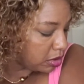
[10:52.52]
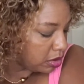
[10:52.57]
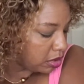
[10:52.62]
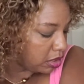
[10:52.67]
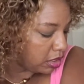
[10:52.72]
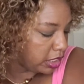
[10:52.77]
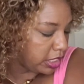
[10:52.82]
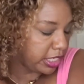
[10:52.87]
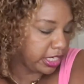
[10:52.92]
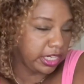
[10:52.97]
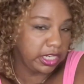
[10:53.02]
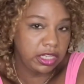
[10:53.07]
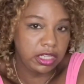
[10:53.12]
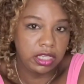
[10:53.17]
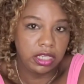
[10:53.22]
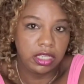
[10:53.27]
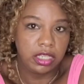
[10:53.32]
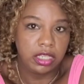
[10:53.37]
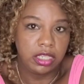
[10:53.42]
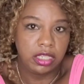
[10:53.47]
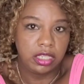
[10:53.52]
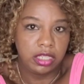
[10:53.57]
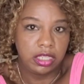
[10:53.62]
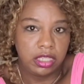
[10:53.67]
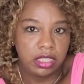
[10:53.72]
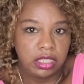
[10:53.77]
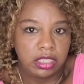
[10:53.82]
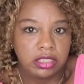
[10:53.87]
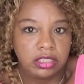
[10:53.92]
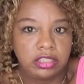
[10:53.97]
All right,
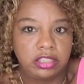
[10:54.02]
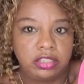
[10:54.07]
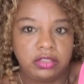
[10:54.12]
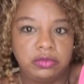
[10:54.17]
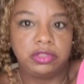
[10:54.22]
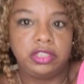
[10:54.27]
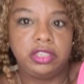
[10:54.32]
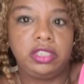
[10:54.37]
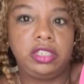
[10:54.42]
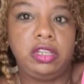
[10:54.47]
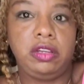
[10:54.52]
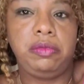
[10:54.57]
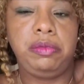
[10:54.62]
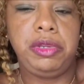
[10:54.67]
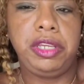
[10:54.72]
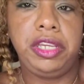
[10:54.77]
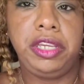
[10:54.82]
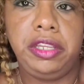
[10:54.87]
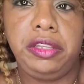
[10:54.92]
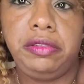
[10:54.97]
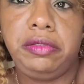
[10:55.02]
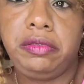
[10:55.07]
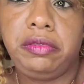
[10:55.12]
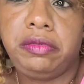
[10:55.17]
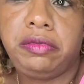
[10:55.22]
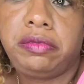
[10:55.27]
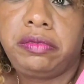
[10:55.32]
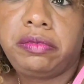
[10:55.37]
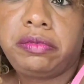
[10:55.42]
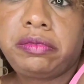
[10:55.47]
so when I come in,
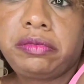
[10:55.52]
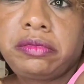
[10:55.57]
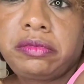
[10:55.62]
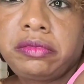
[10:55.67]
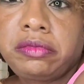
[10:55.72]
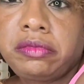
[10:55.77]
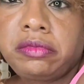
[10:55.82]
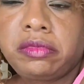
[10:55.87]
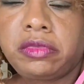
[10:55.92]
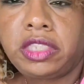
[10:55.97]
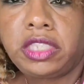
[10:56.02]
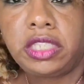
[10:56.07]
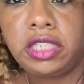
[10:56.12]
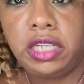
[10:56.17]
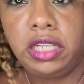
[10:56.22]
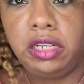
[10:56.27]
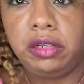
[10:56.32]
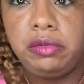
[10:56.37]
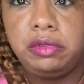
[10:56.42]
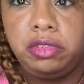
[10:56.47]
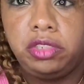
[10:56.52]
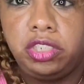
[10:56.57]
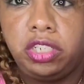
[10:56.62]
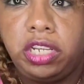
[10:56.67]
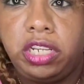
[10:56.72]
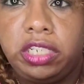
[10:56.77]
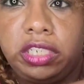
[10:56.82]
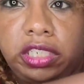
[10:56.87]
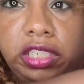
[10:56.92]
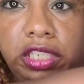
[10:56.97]
and I'm gonna
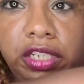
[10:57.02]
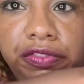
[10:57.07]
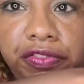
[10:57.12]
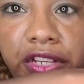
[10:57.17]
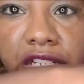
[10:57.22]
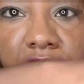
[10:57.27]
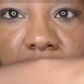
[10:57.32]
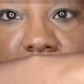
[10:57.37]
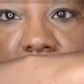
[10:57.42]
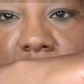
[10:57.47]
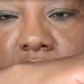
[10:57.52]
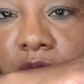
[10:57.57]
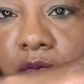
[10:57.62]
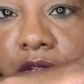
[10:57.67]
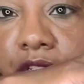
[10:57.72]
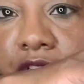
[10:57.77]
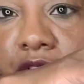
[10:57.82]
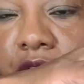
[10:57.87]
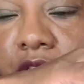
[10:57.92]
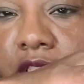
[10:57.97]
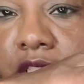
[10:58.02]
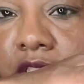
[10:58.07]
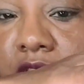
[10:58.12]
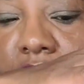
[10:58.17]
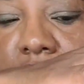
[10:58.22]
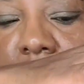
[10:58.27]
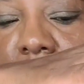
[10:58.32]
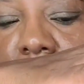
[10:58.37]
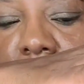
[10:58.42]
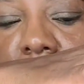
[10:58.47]
try to see if I can get it where you can
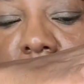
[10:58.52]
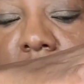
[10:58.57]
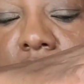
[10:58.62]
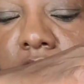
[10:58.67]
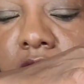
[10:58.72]
see it.